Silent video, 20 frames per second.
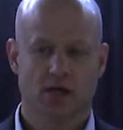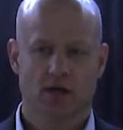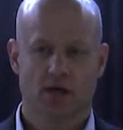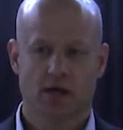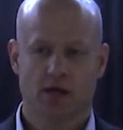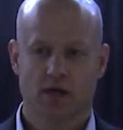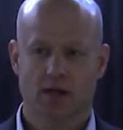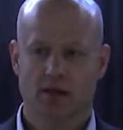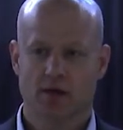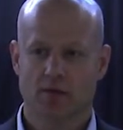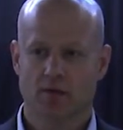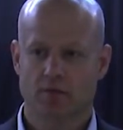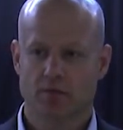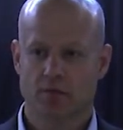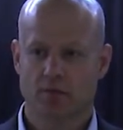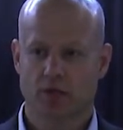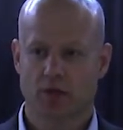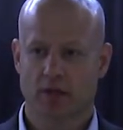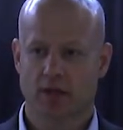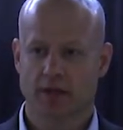that we'll be
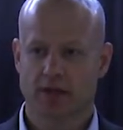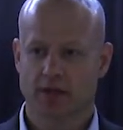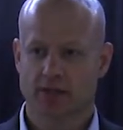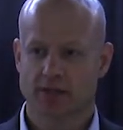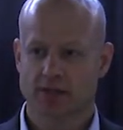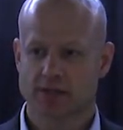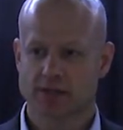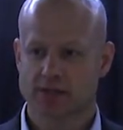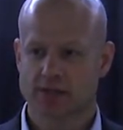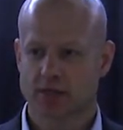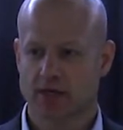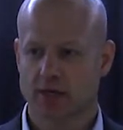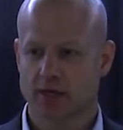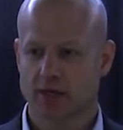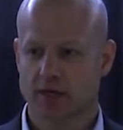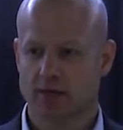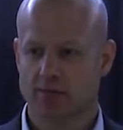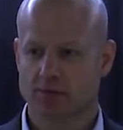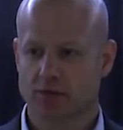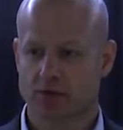playing in. It's
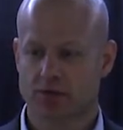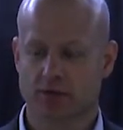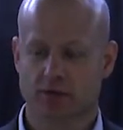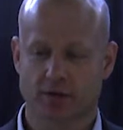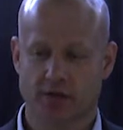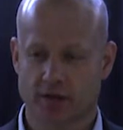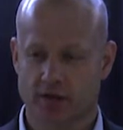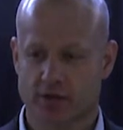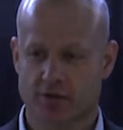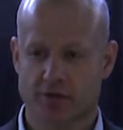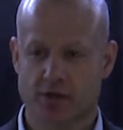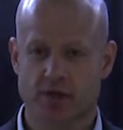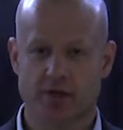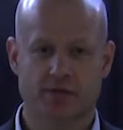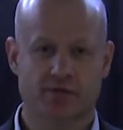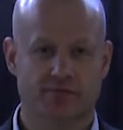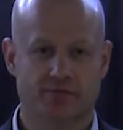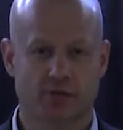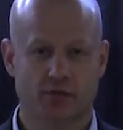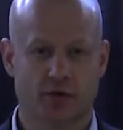currently three
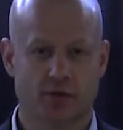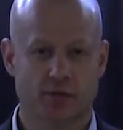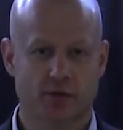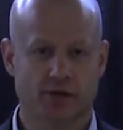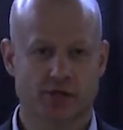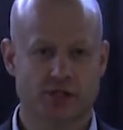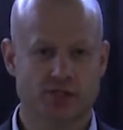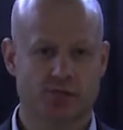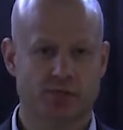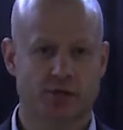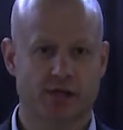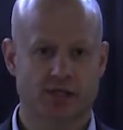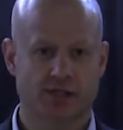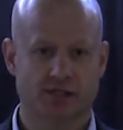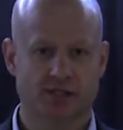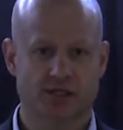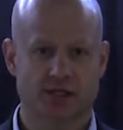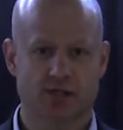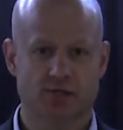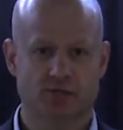of the four participating
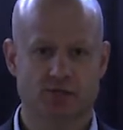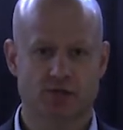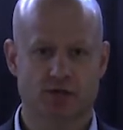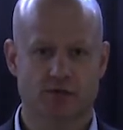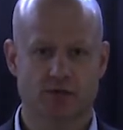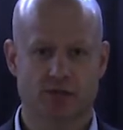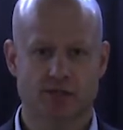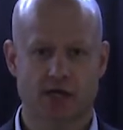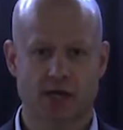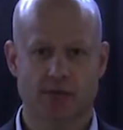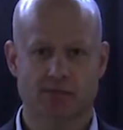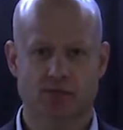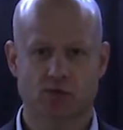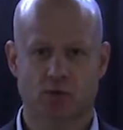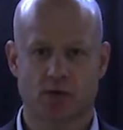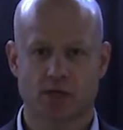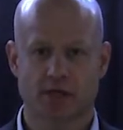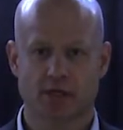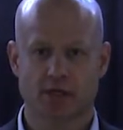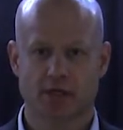teams are in the top
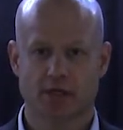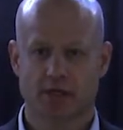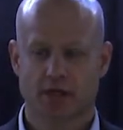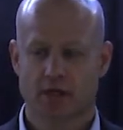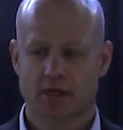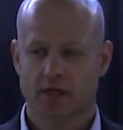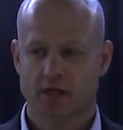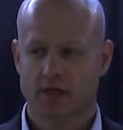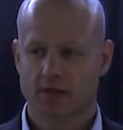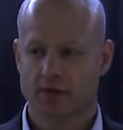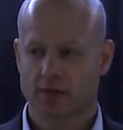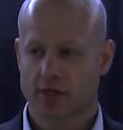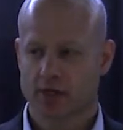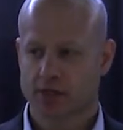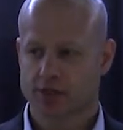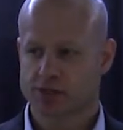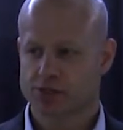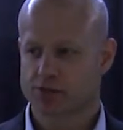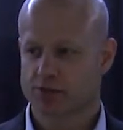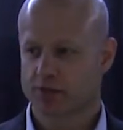20 in the
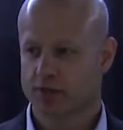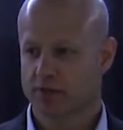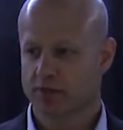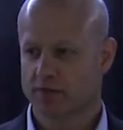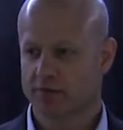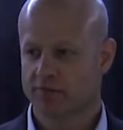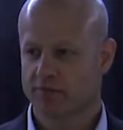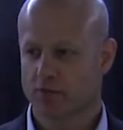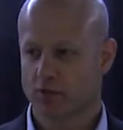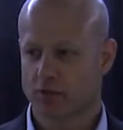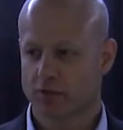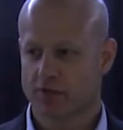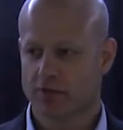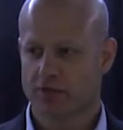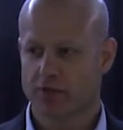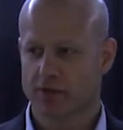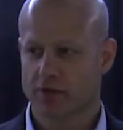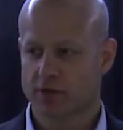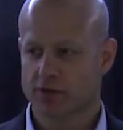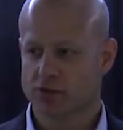country, and the
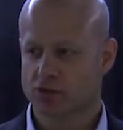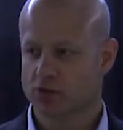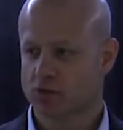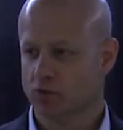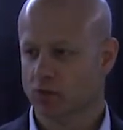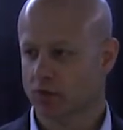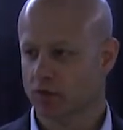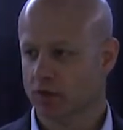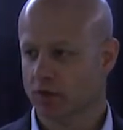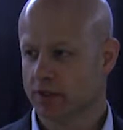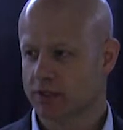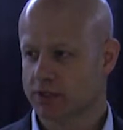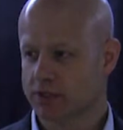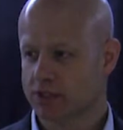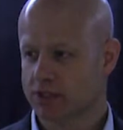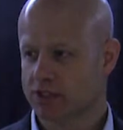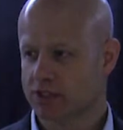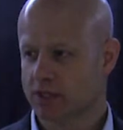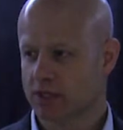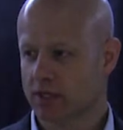fourth school
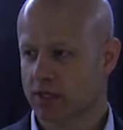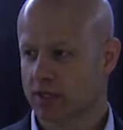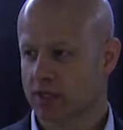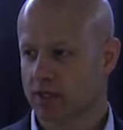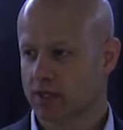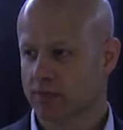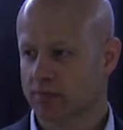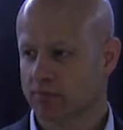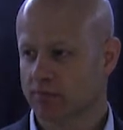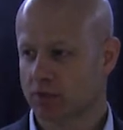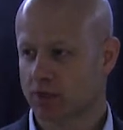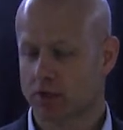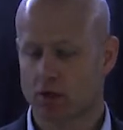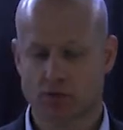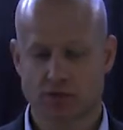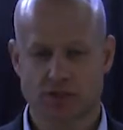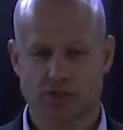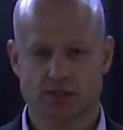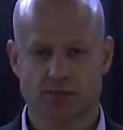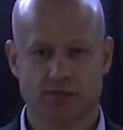is
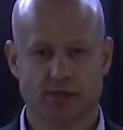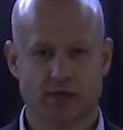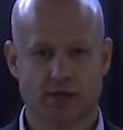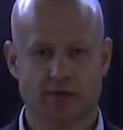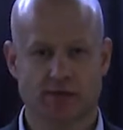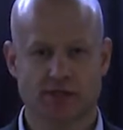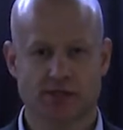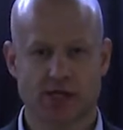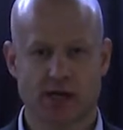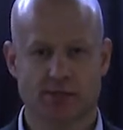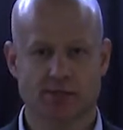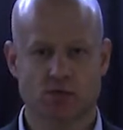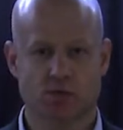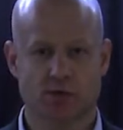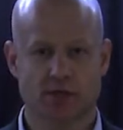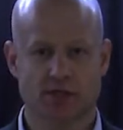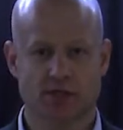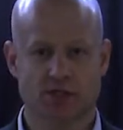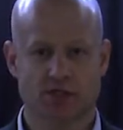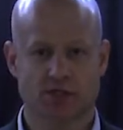close to being in the top
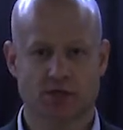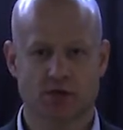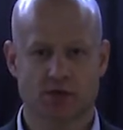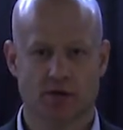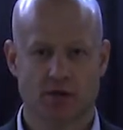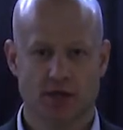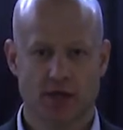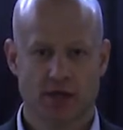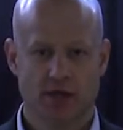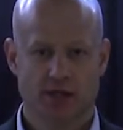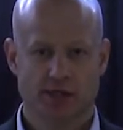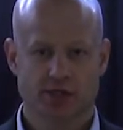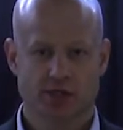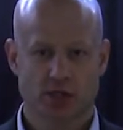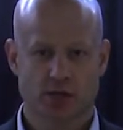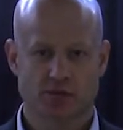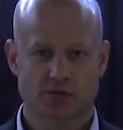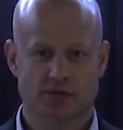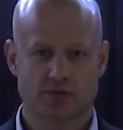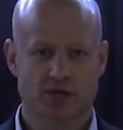20. So in
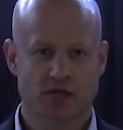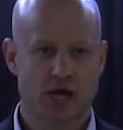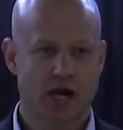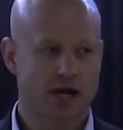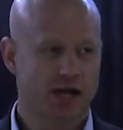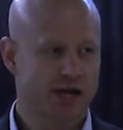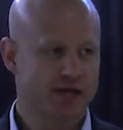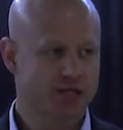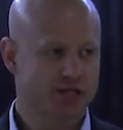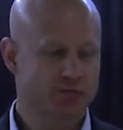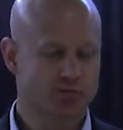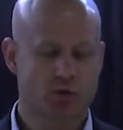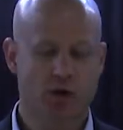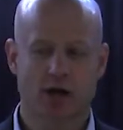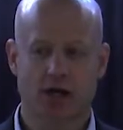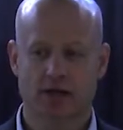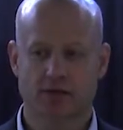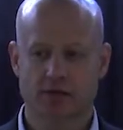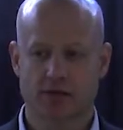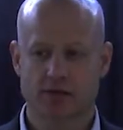terms of the on-ice
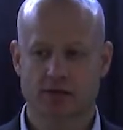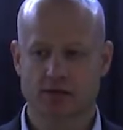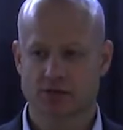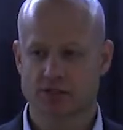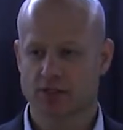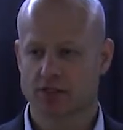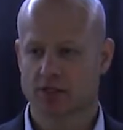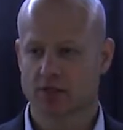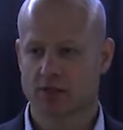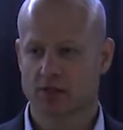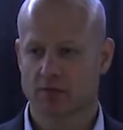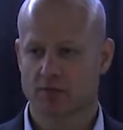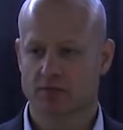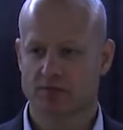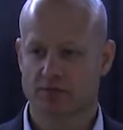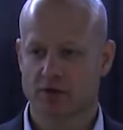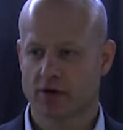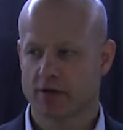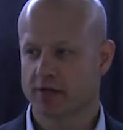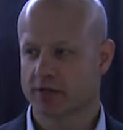product that you'll see, it'll be
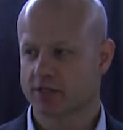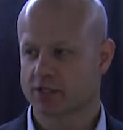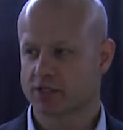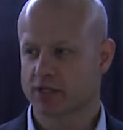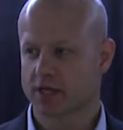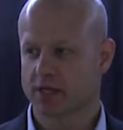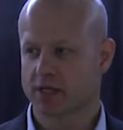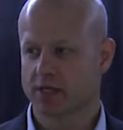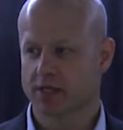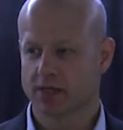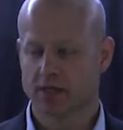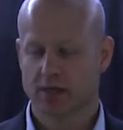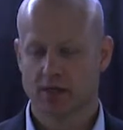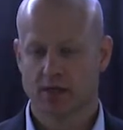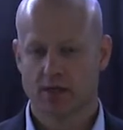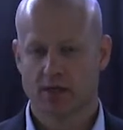very exciting.